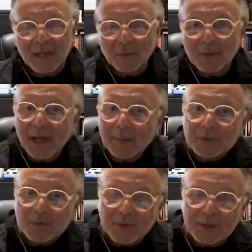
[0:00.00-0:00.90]
And what
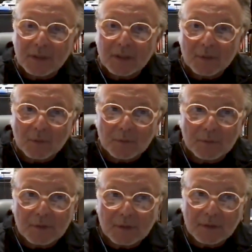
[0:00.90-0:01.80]
happens within
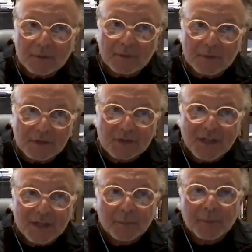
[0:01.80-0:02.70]
the
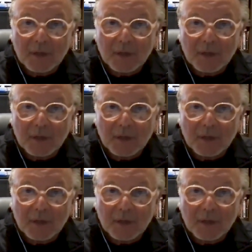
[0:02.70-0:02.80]
setup